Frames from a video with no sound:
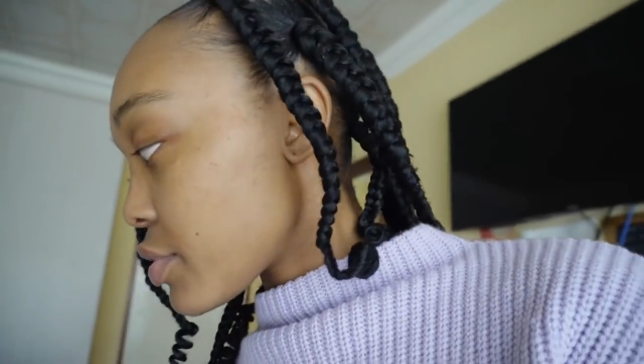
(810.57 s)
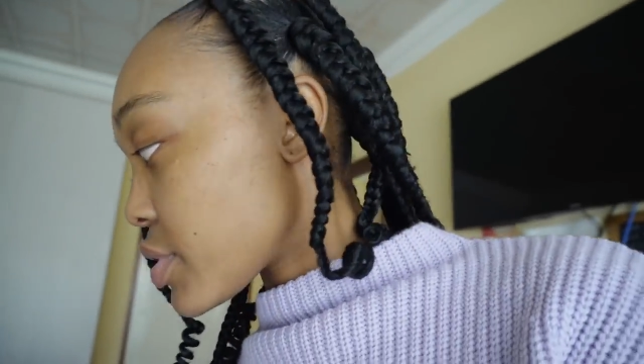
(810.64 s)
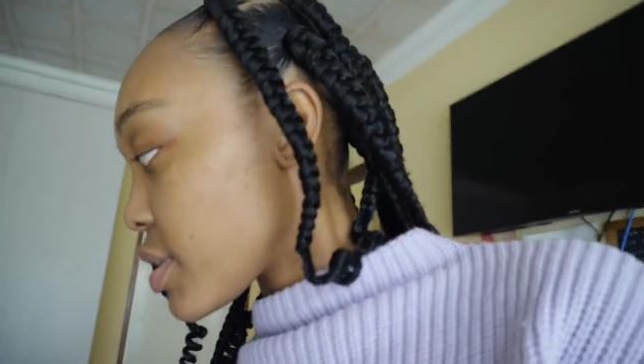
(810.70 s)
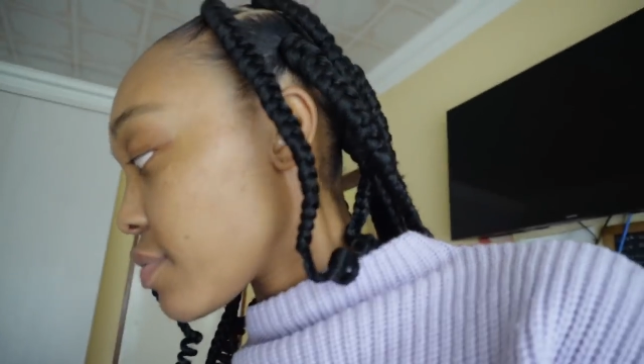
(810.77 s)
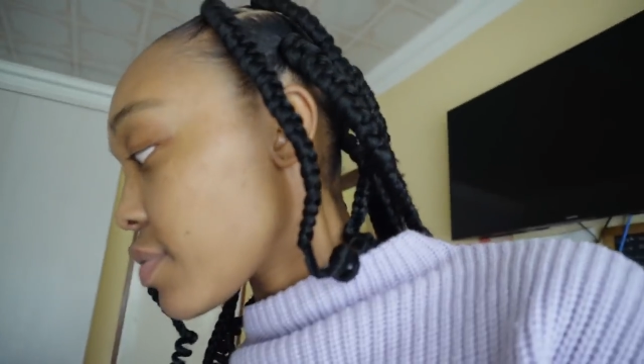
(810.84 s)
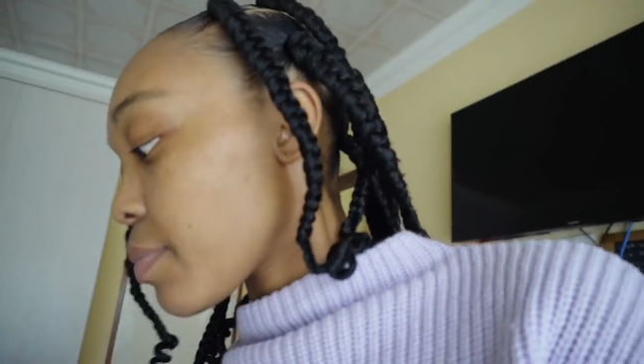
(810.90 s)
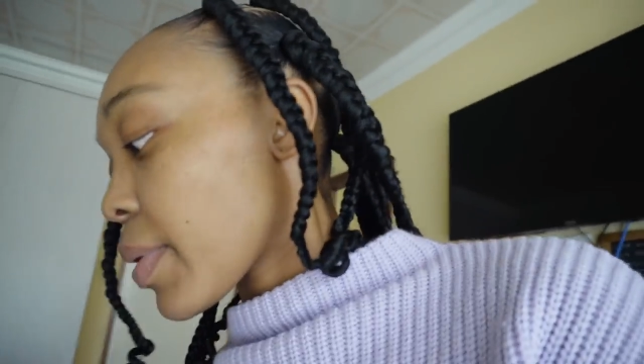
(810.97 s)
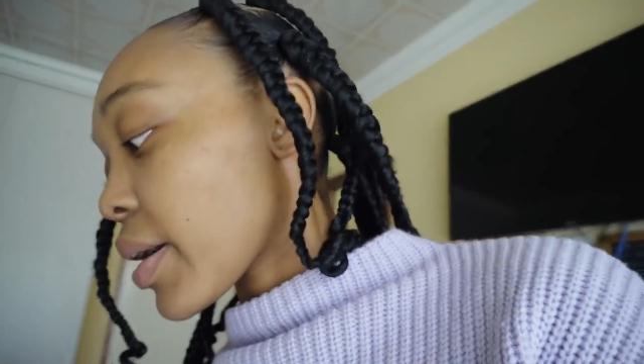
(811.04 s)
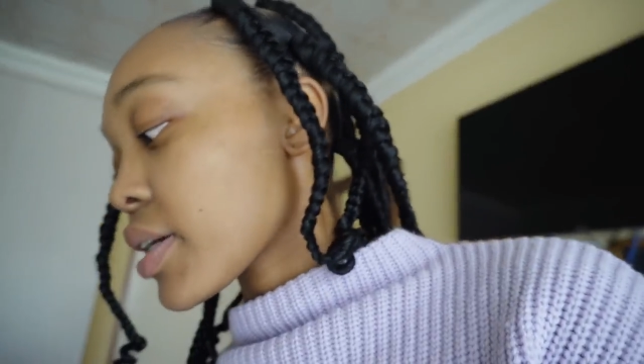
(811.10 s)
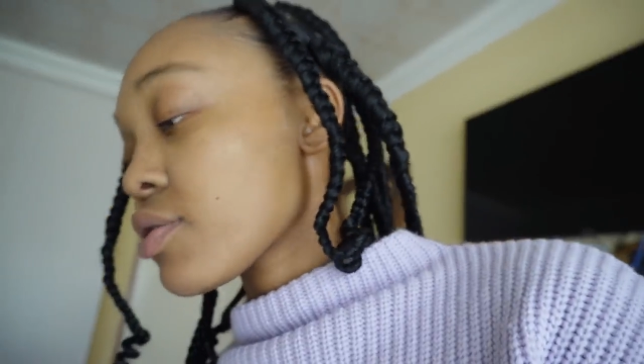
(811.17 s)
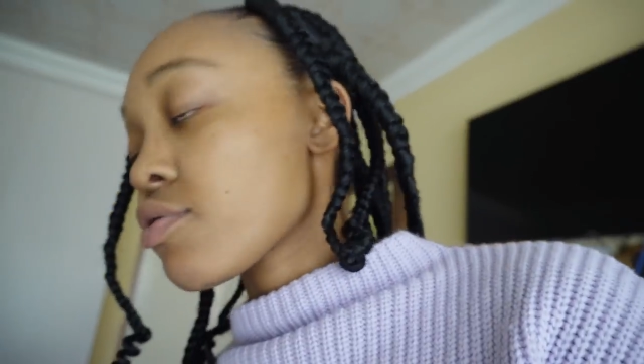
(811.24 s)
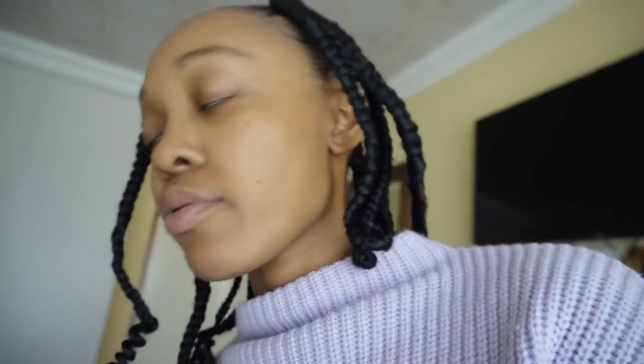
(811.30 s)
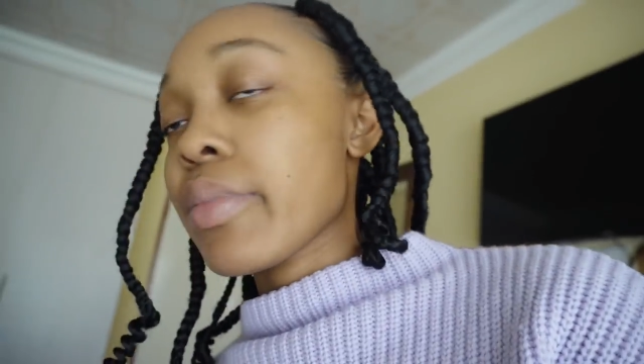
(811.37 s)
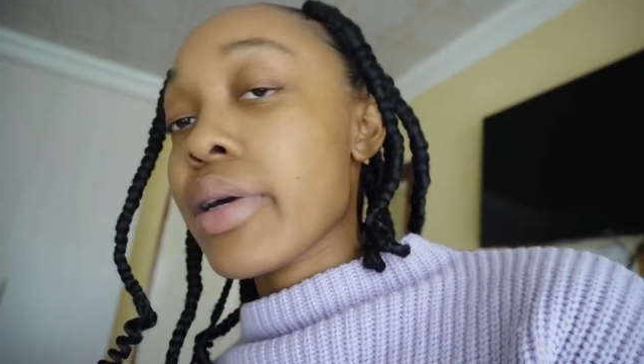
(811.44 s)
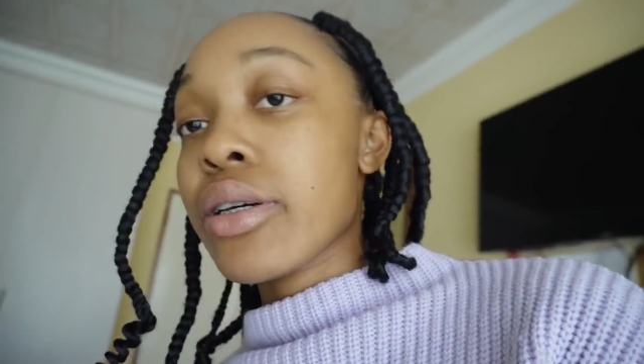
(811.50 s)
received a package
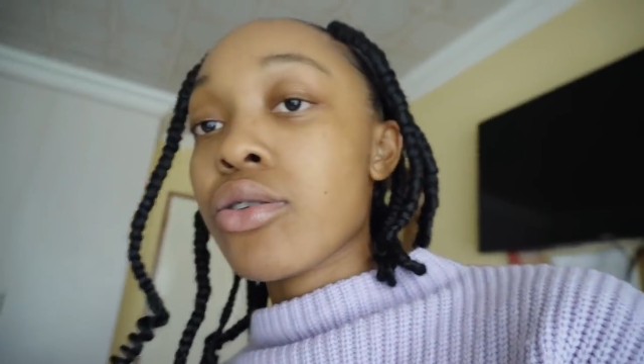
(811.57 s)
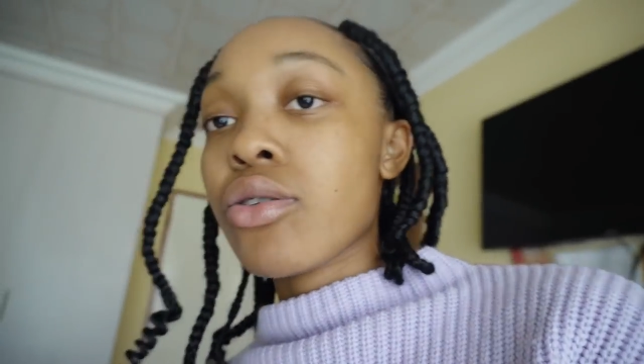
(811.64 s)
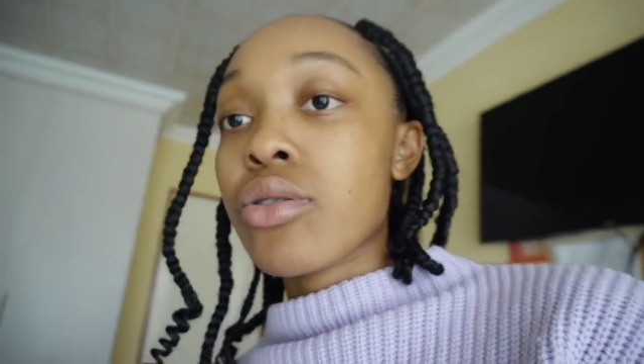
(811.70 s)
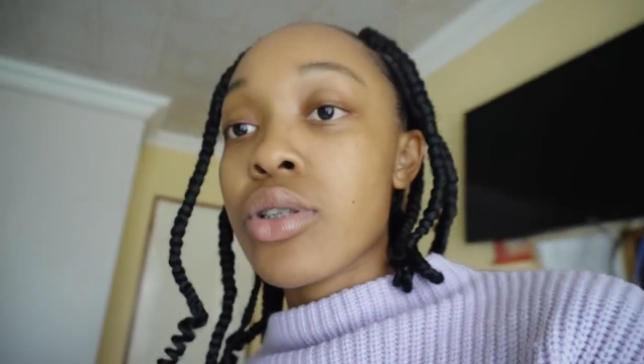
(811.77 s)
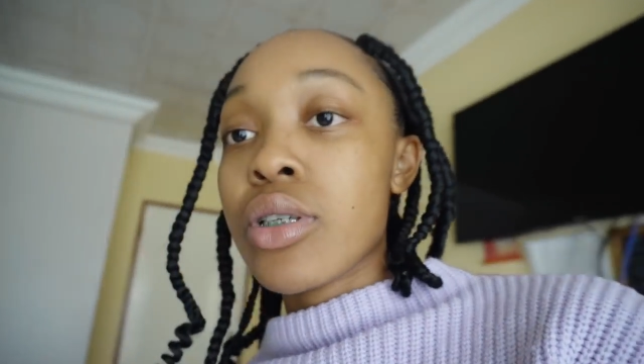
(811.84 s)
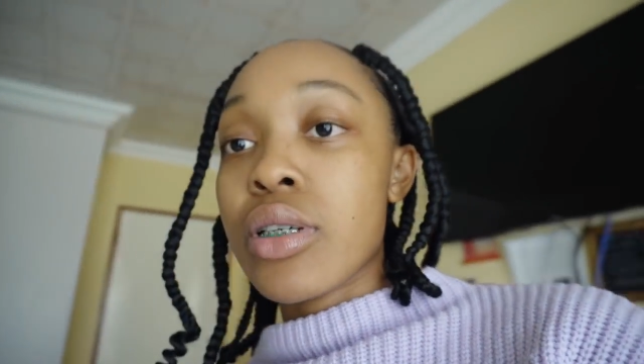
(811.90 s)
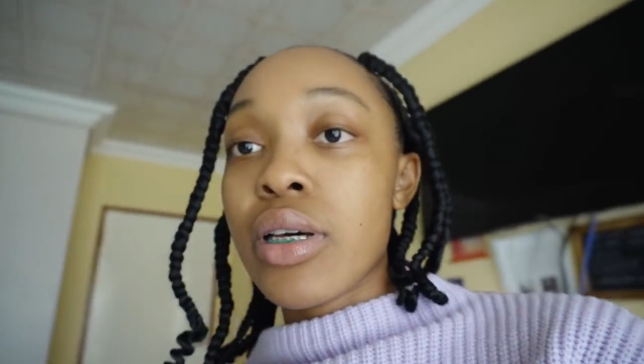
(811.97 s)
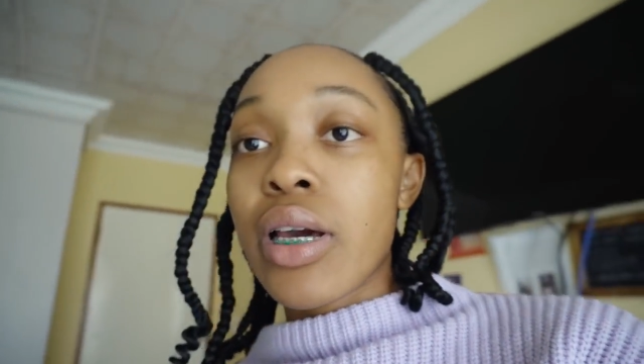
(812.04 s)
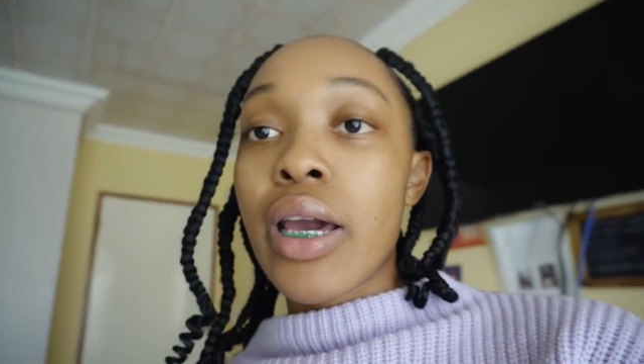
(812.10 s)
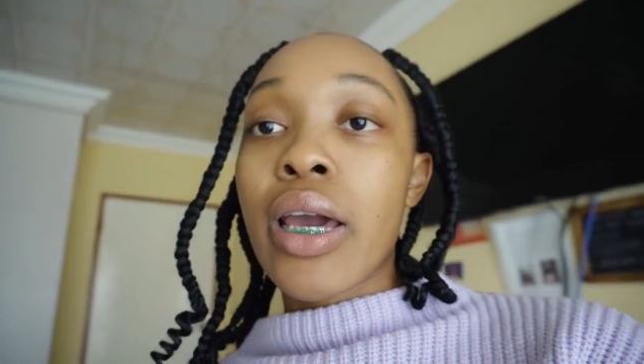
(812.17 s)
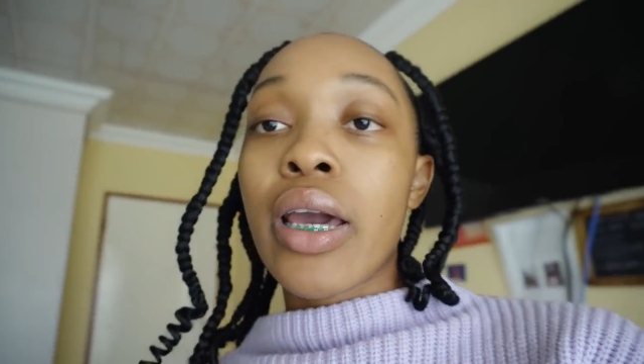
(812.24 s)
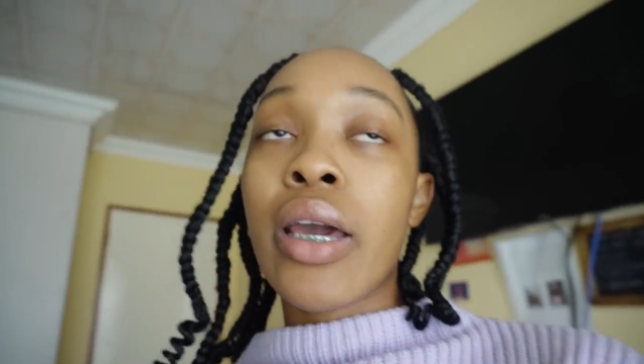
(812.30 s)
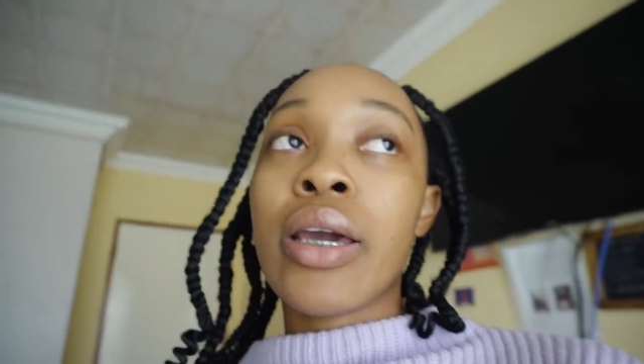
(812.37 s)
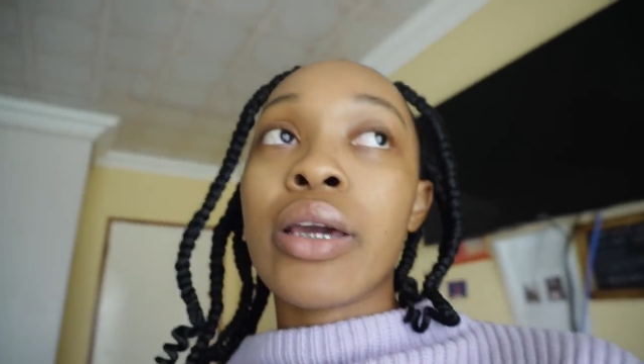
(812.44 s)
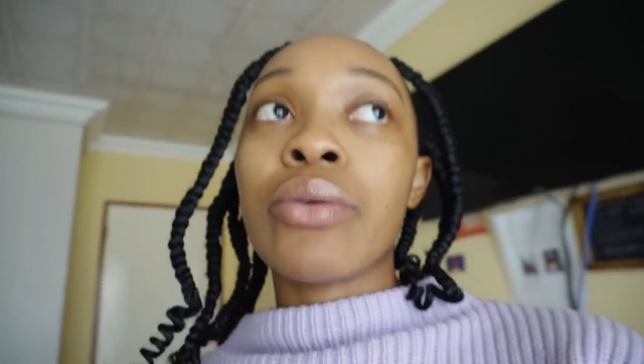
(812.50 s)
from asos
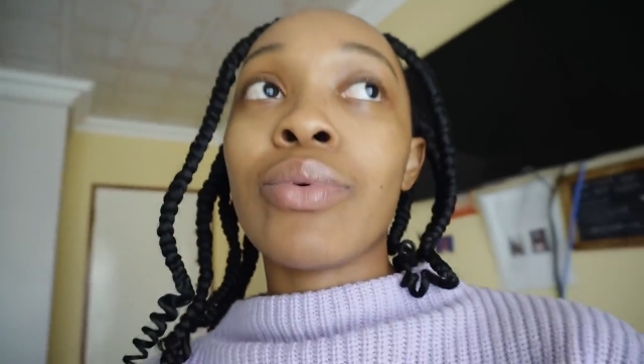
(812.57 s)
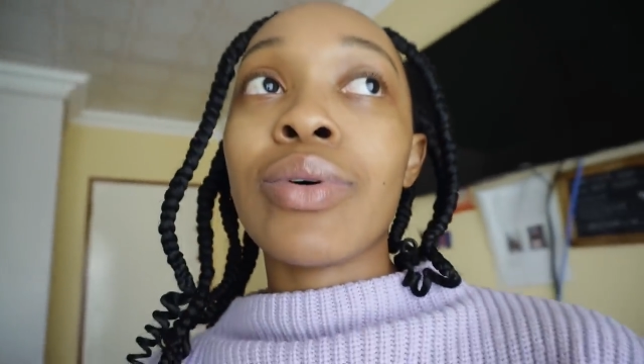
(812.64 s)
today it